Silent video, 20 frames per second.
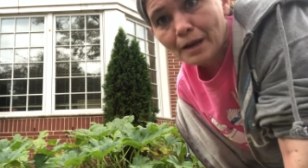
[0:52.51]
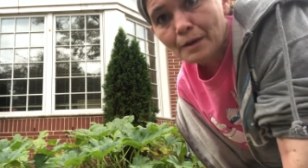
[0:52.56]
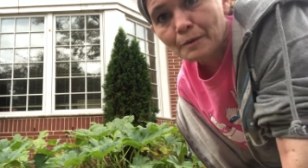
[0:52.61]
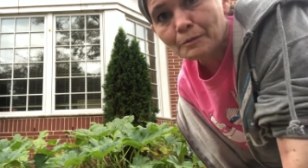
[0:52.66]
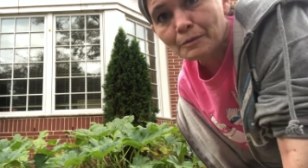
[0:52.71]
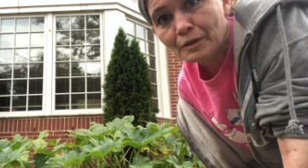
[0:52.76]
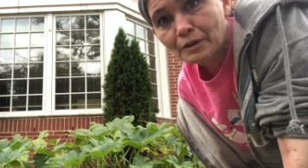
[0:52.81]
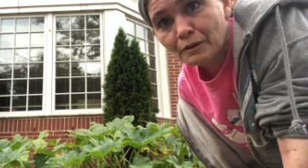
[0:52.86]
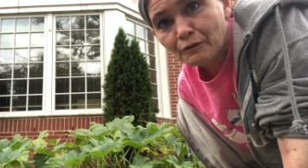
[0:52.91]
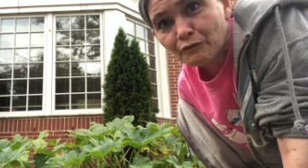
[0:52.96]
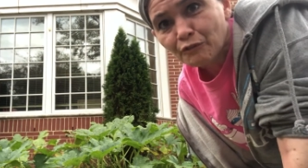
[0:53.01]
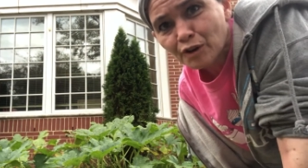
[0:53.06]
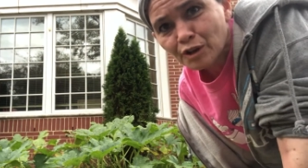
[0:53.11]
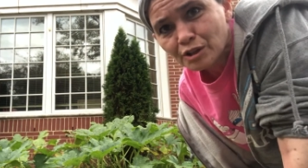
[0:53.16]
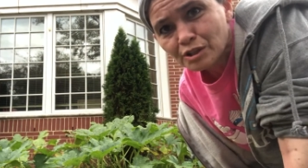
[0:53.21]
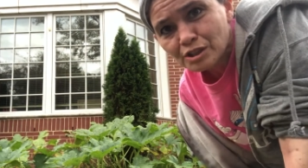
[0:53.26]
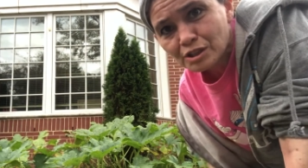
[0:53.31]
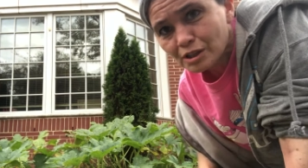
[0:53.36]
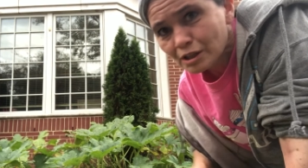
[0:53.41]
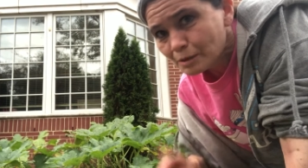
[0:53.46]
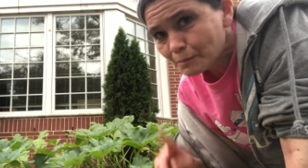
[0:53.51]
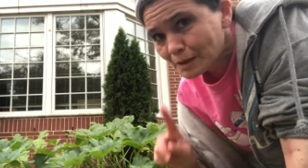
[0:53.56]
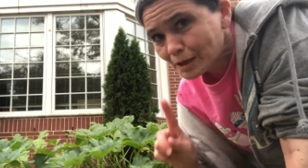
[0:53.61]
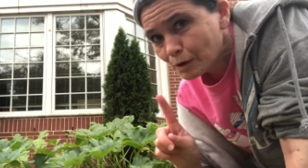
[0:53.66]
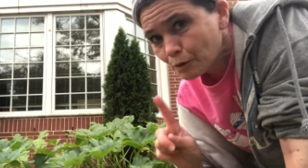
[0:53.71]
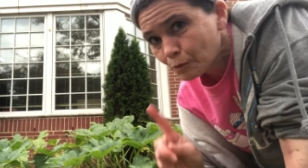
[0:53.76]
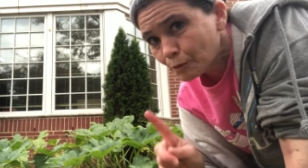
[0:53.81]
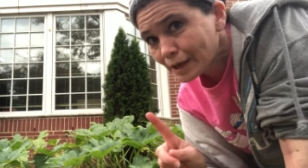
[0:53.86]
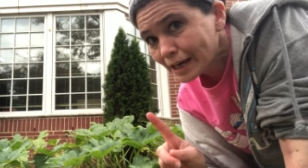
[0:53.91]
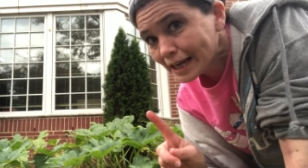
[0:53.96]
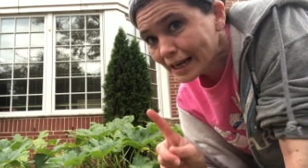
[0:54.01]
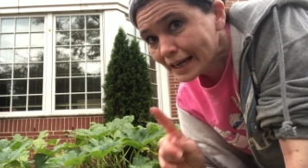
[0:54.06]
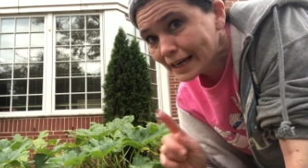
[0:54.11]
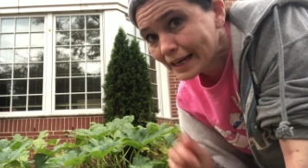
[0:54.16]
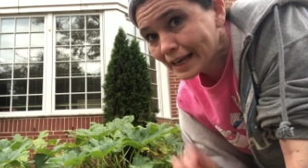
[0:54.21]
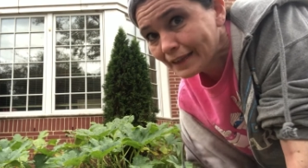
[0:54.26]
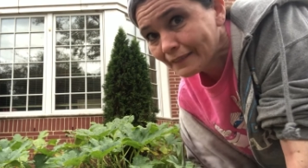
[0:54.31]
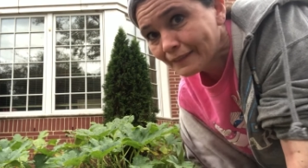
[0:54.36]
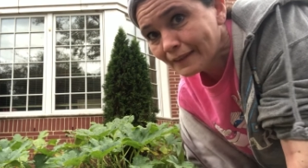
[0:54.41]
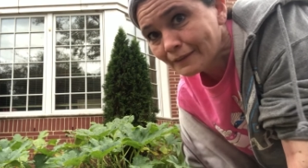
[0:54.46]
But they're first going to be green,
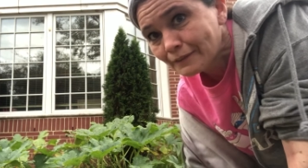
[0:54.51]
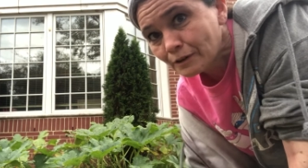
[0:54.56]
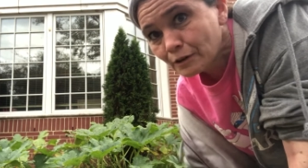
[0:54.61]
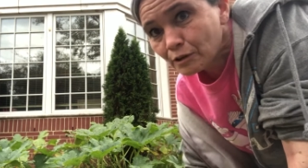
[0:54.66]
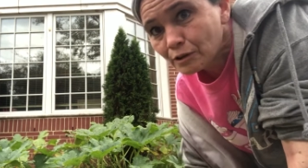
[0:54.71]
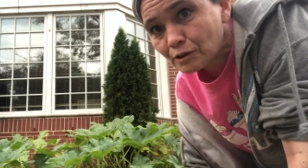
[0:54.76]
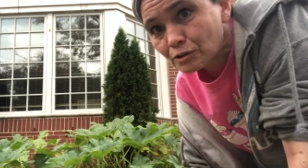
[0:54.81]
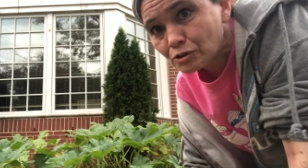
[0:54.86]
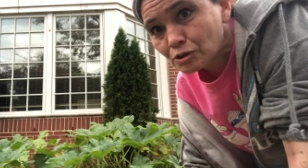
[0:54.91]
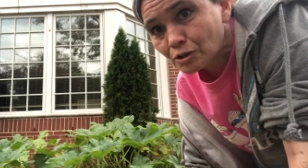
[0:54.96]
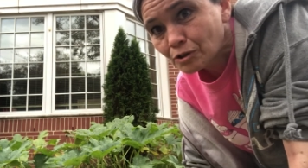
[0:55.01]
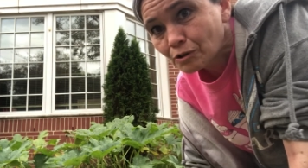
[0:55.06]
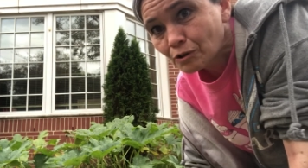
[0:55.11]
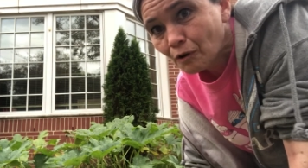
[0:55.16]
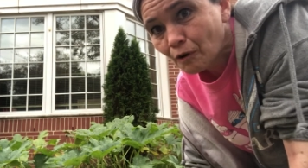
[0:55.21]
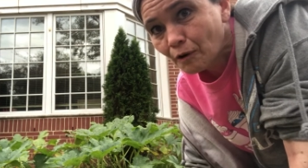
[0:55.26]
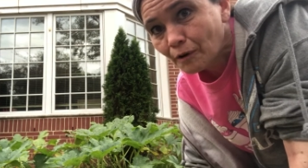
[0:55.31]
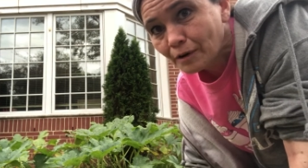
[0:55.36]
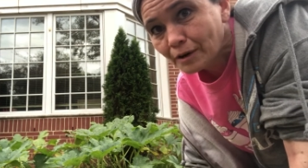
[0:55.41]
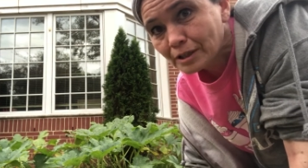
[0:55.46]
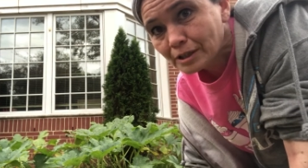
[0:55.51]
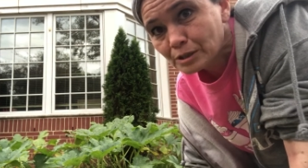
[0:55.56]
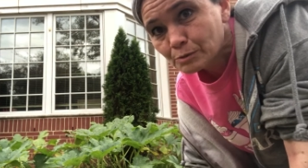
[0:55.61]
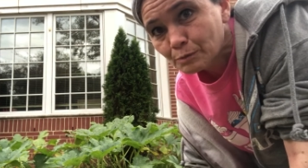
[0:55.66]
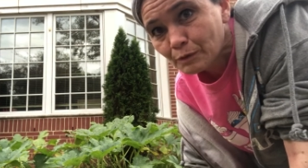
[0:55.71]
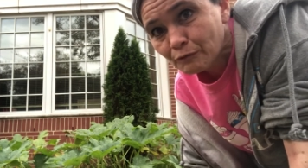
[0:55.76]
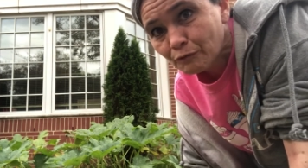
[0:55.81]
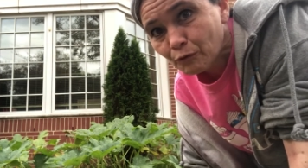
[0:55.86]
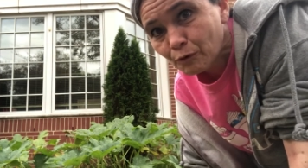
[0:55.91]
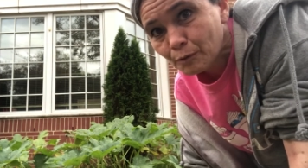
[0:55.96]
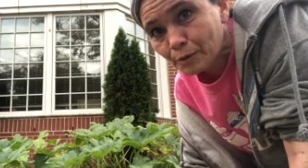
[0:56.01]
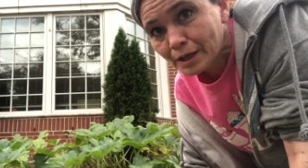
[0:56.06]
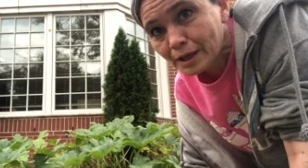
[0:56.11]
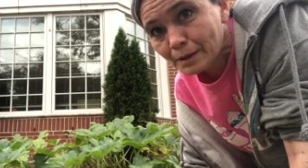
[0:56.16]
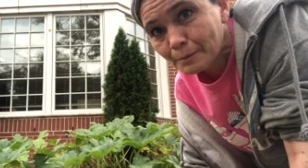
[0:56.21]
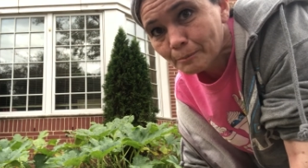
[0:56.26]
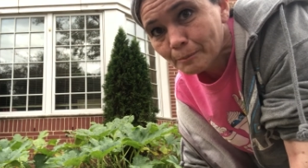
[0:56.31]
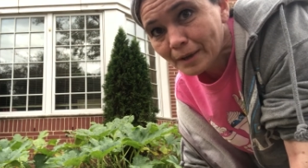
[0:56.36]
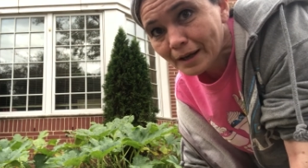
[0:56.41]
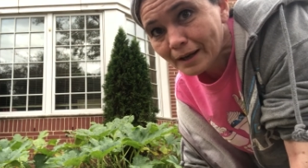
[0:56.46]
and then they're going to turn orange before we
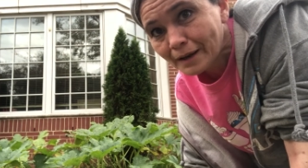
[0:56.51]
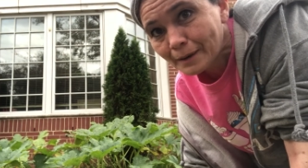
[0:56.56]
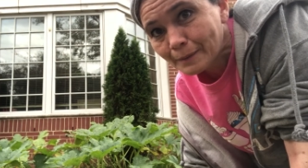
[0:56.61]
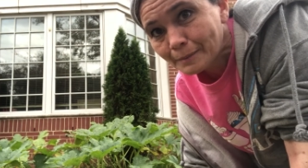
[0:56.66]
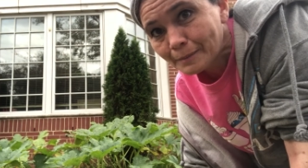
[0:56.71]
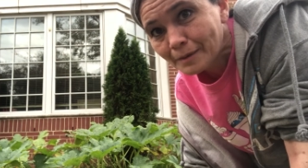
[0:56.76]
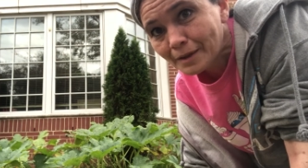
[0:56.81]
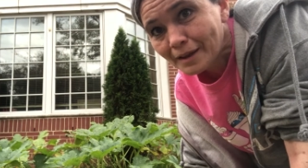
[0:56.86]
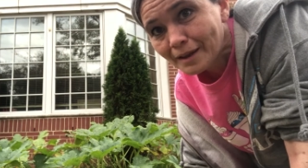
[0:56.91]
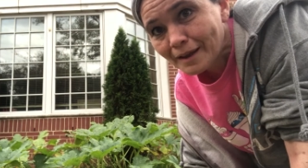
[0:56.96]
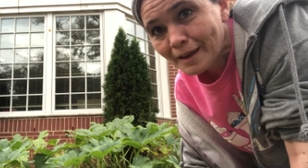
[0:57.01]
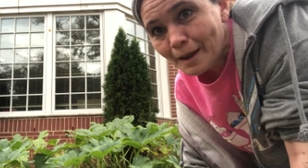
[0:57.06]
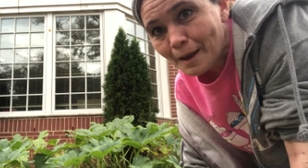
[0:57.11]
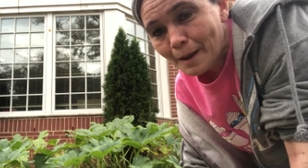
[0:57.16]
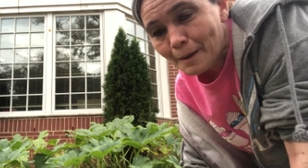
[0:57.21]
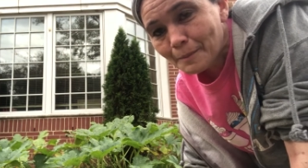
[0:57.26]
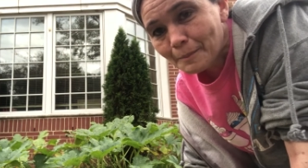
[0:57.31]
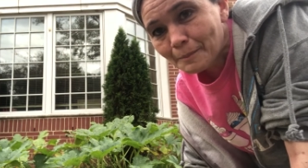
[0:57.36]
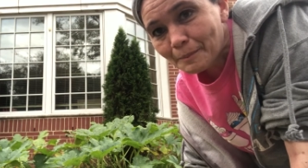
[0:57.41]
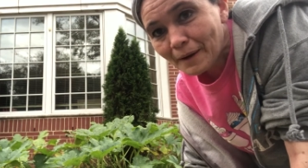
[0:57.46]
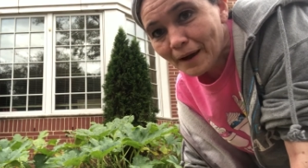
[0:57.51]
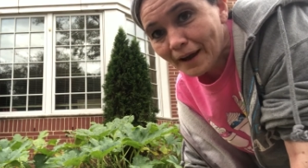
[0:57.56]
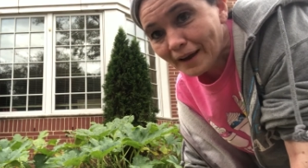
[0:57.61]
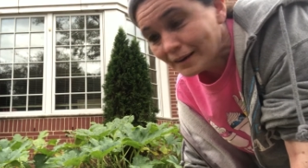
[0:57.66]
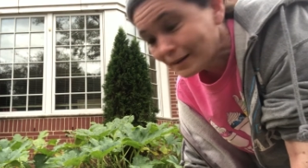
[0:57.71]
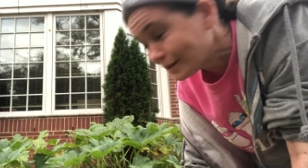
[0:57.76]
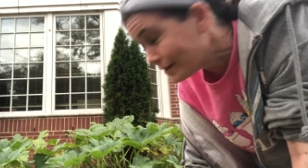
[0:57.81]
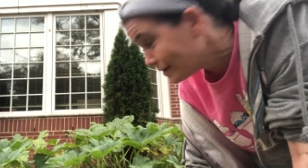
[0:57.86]
can pick them. But